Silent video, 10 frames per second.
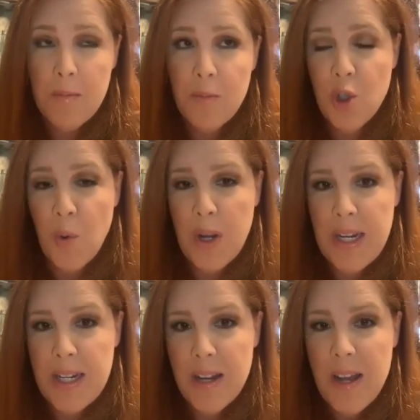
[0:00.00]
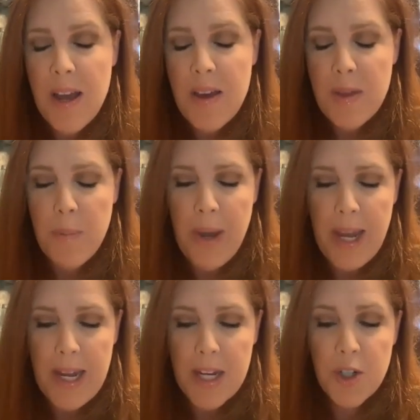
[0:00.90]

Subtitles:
join the page.